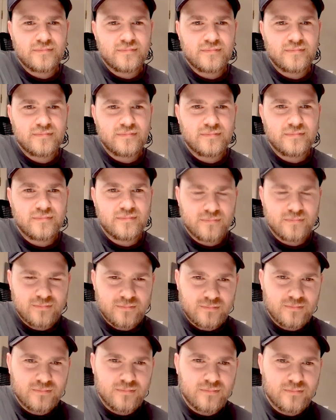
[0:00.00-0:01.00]

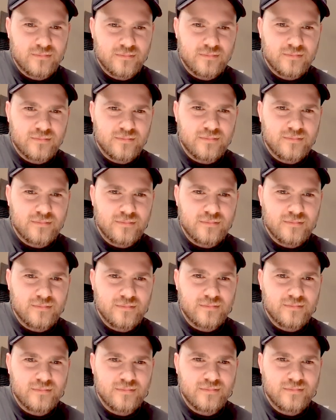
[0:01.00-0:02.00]

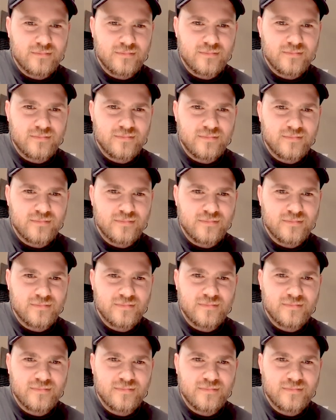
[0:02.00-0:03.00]

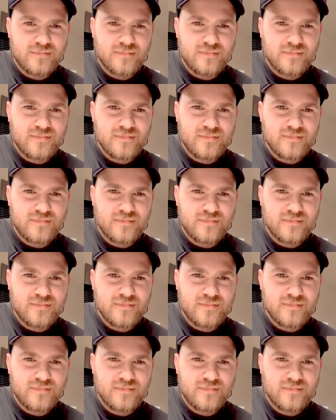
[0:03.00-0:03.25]
[no speech]